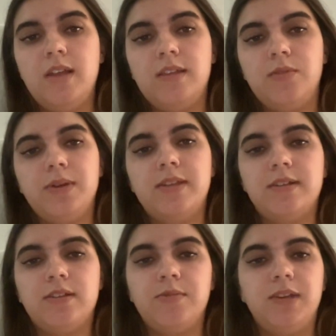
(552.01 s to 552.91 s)
The risk
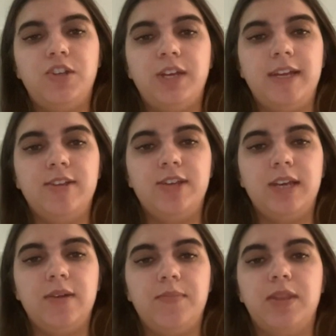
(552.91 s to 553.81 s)
isn't really
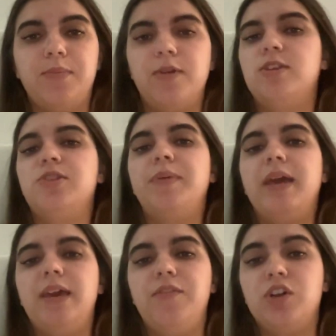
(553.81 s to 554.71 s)
changing, but the person's
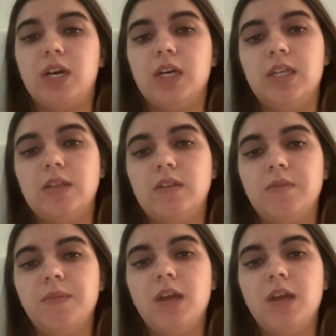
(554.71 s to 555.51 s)
behavior does,